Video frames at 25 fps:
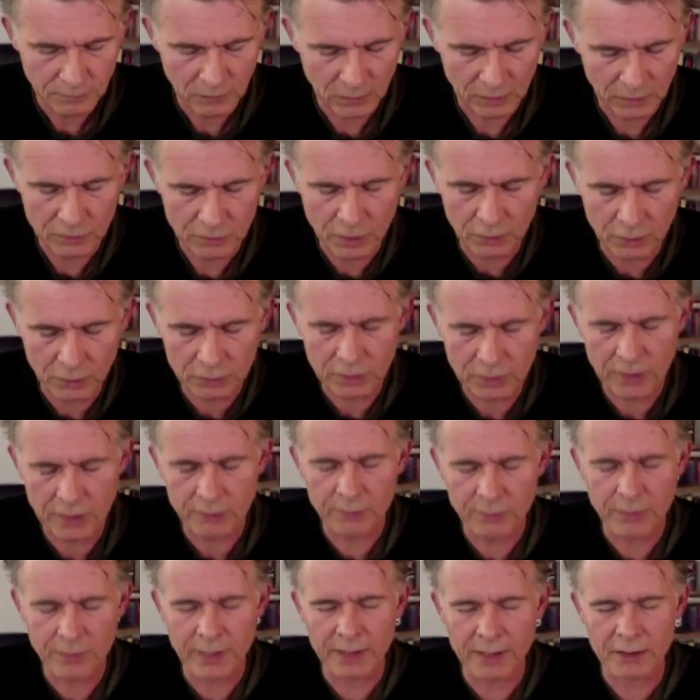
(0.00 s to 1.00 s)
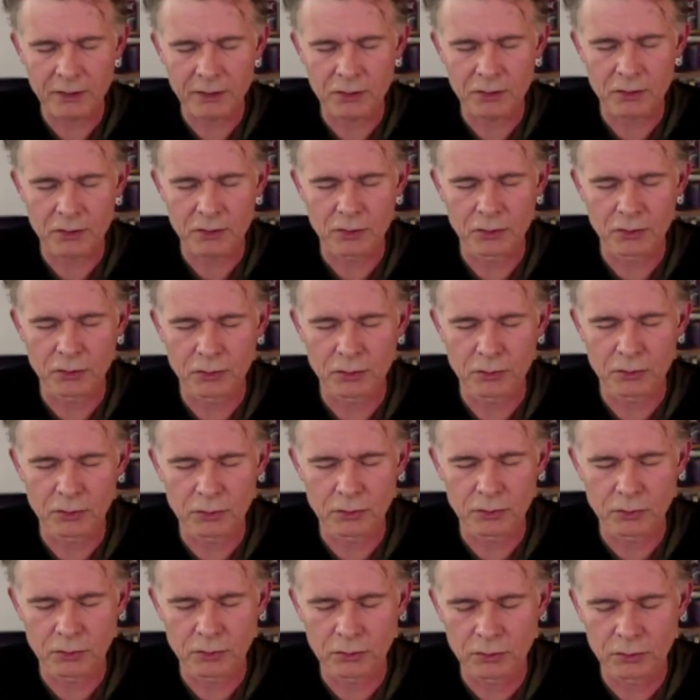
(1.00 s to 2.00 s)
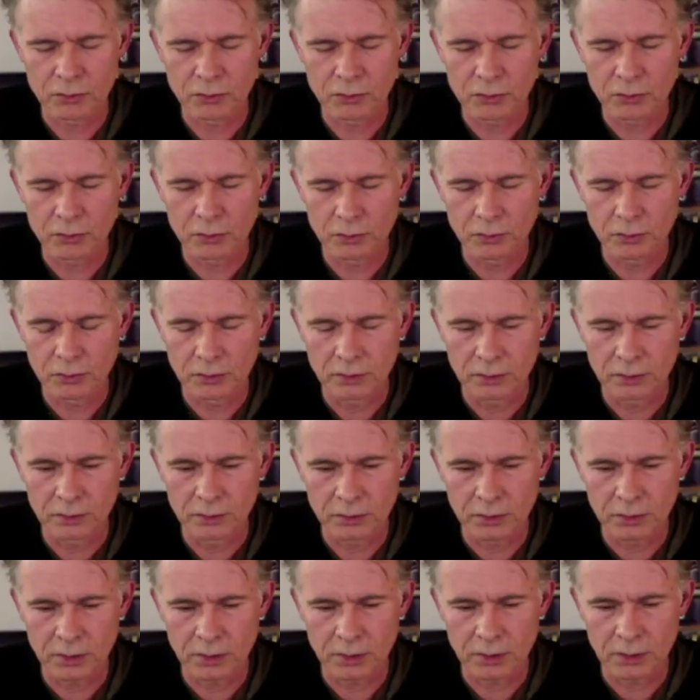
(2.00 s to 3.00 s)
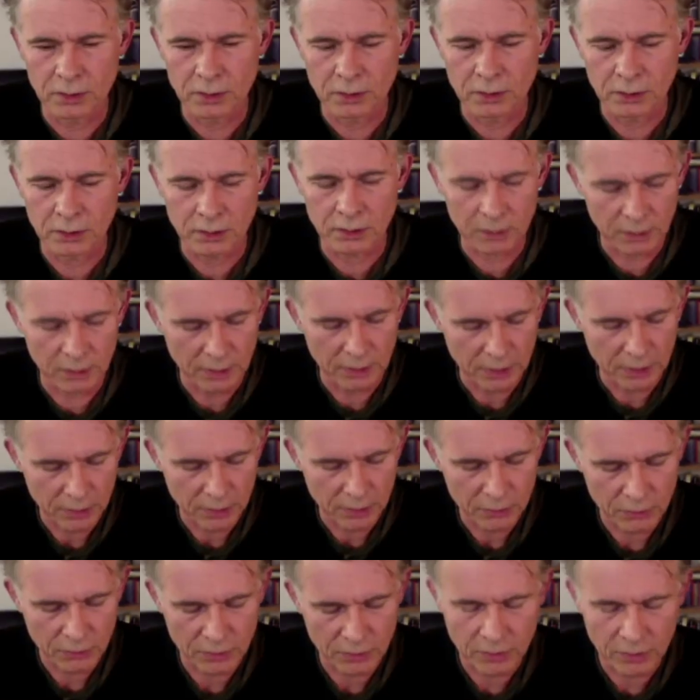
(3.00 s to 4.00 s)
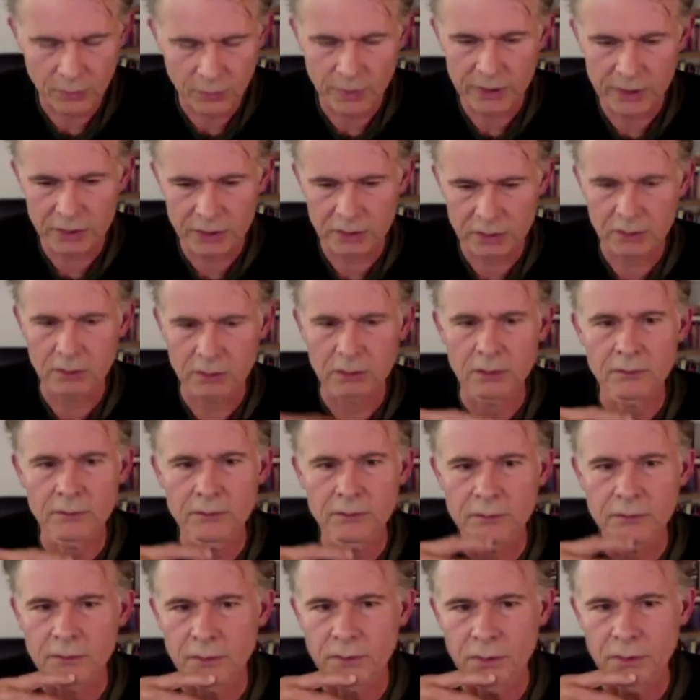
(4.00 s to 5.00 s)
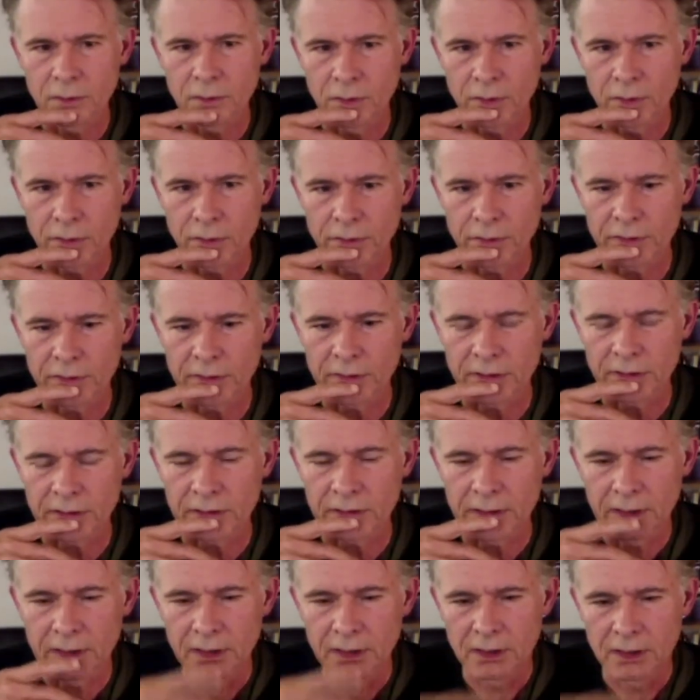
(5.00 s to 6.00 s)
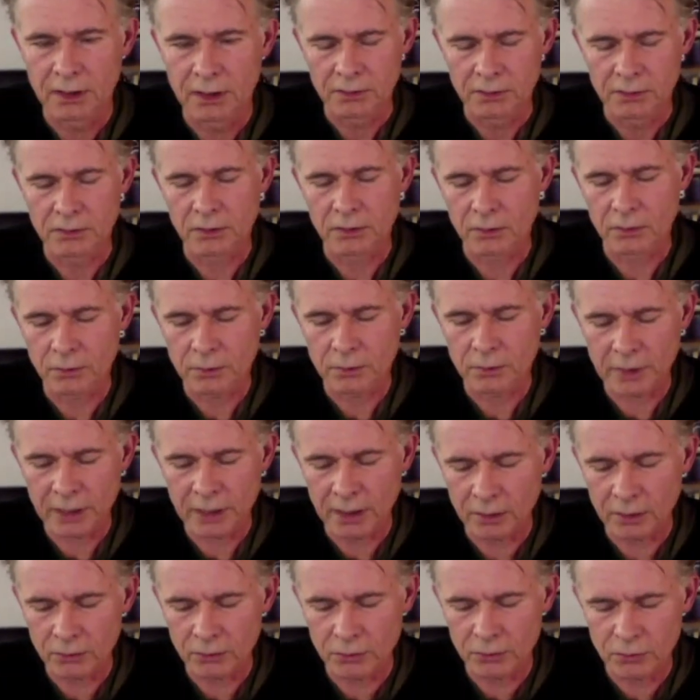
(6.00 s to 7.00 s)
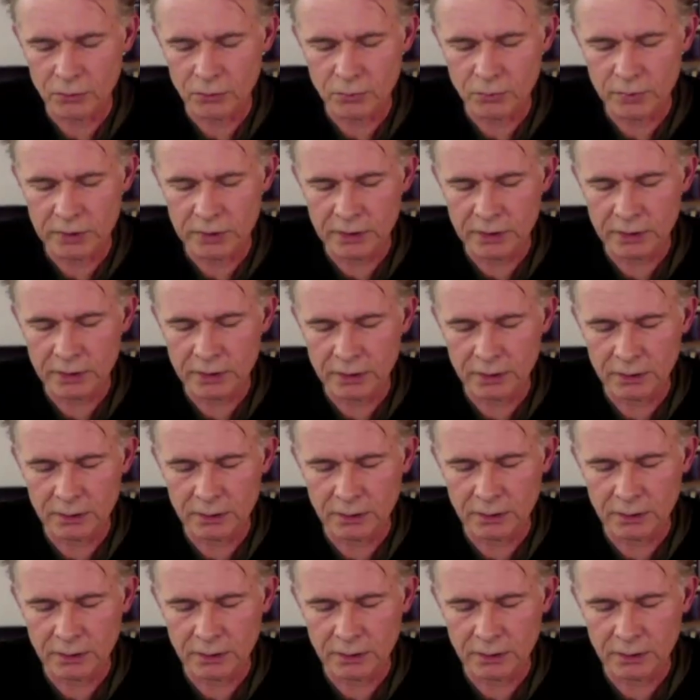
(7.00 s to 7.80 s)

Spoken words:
So to come back to the question of learning. So how do we